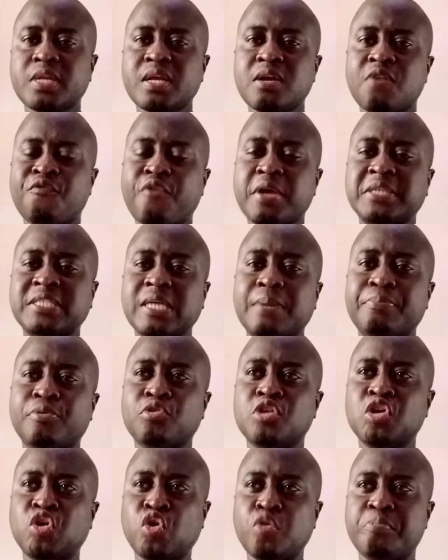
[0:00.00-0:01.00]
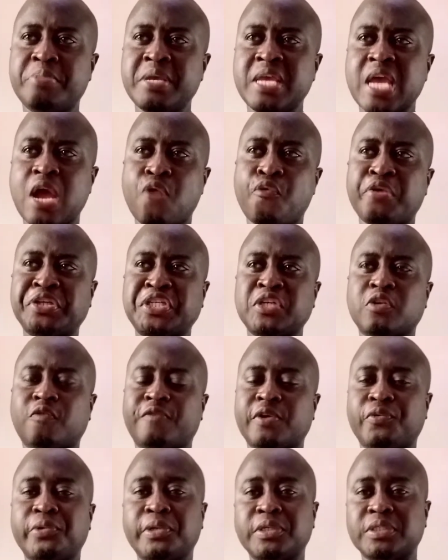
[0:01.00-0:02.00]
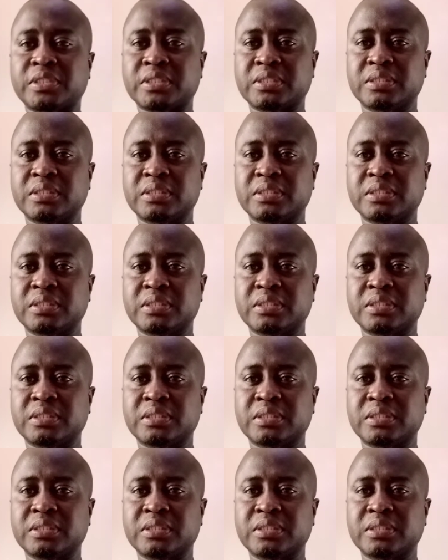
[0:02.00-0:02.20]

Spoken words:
For example, it could be a region of the world.